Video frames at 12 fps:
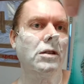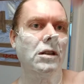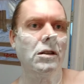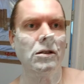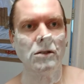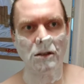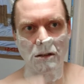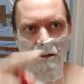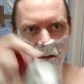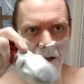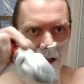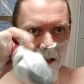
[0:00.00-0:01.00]
Like you
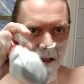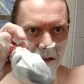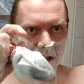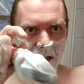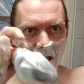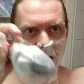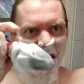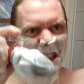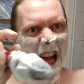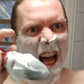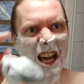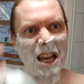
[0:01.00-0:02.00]
just take it like a
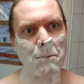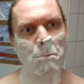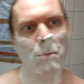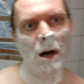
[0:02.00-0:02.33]
dime